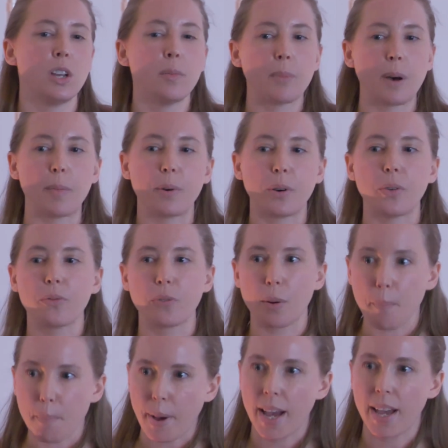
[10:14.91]
Bubble for
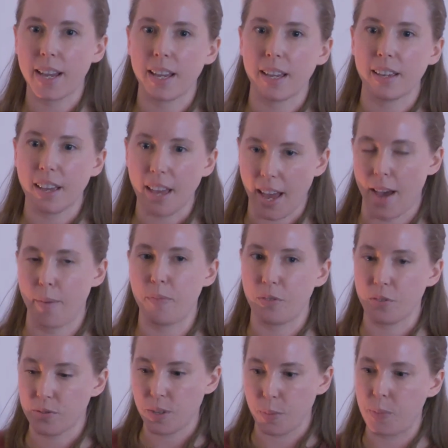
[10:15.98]
my app,
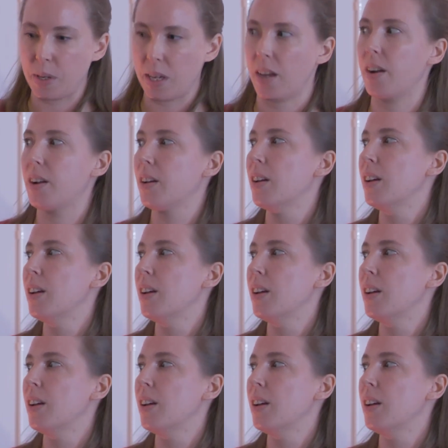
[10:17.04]
for Smplicare.